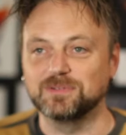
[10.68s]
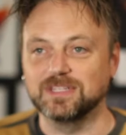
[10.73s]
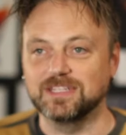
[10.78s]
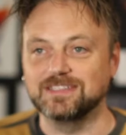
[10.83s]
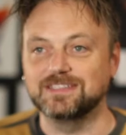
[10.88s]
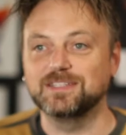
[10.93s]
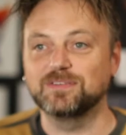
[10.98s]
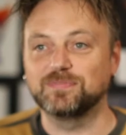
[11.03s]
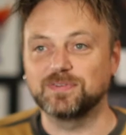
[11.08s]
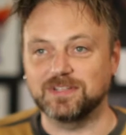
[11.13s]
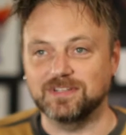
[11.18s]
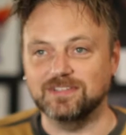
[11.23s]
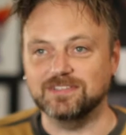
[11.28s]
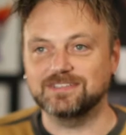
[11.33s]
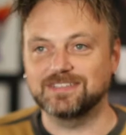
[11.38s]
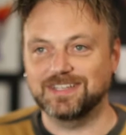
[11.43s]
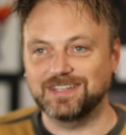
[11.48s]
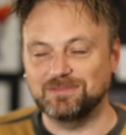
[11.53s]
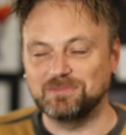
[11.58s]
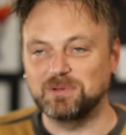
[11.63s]
really
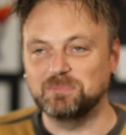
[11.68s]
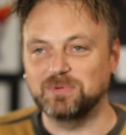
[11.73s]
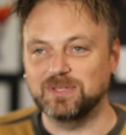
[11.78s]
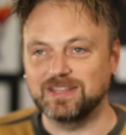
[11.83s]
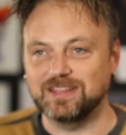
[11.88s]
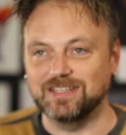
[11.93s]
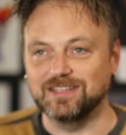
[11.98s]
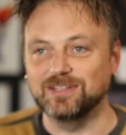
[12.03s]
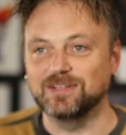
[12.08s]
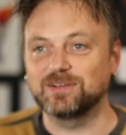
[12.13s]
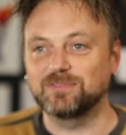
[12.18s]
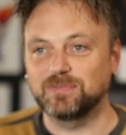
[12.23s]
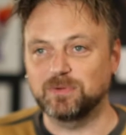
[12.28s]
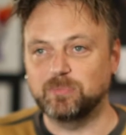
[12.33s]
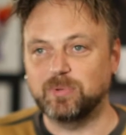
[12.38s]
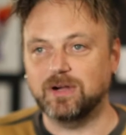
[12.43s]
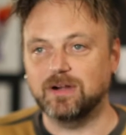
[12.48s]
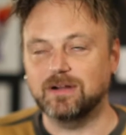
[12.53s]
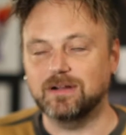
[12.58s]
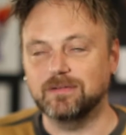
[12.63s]
difficult to come up with the look for
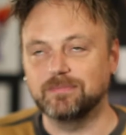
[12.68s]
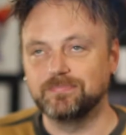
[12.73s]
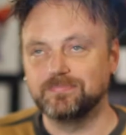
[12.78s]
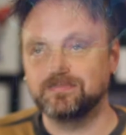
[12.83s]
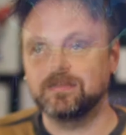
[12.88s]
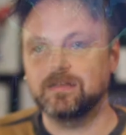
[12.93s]
Barra.